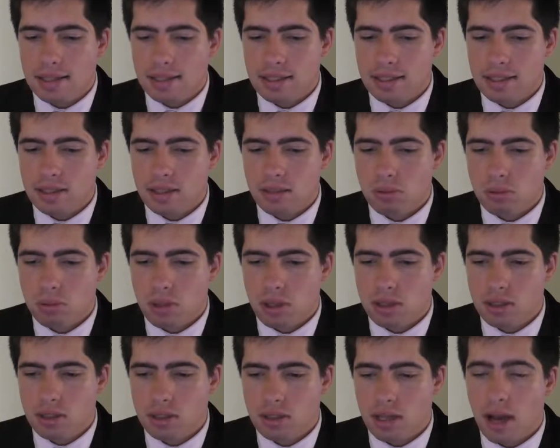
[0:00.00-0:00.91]
This
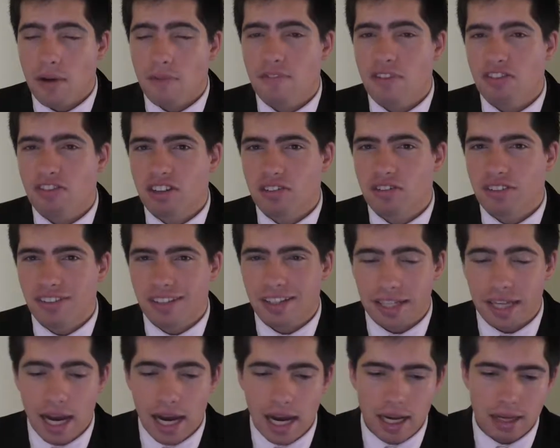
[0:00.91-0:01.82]
one's a
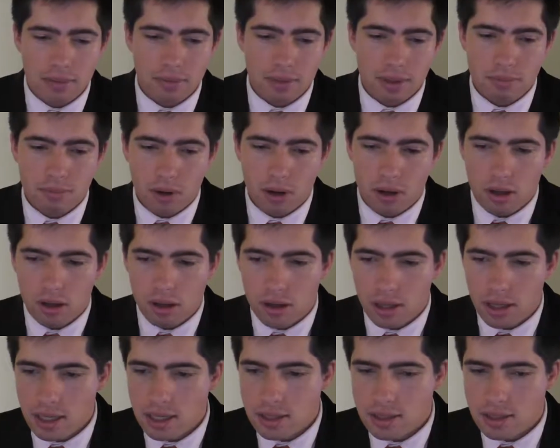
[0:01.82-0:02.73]
50-50 game in
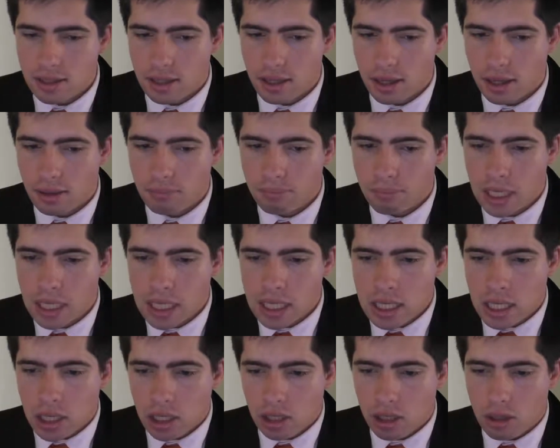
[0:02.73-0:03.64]
my eyes. A lot
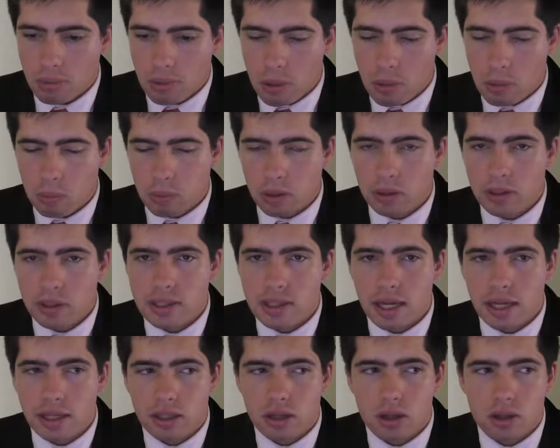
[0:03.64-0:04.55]
of people are probably
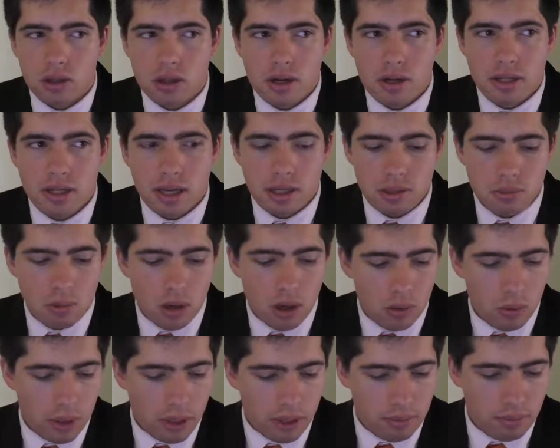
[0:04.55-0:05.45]
saying Gold Coast Suns
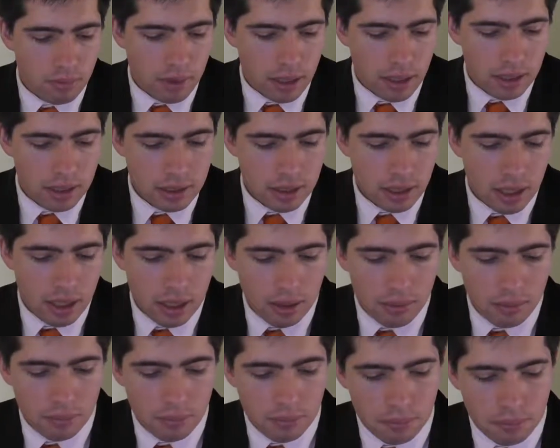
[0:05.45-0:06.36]
might win, but
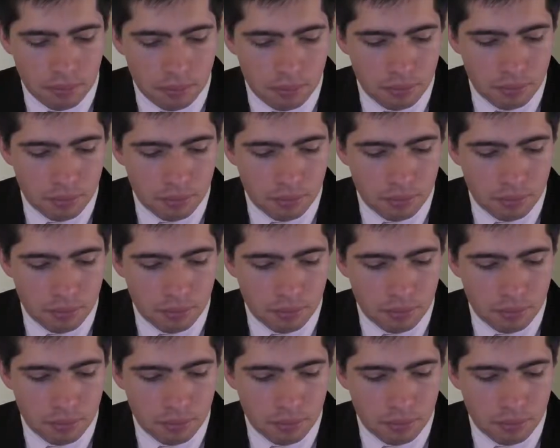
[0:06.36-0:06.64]
I'm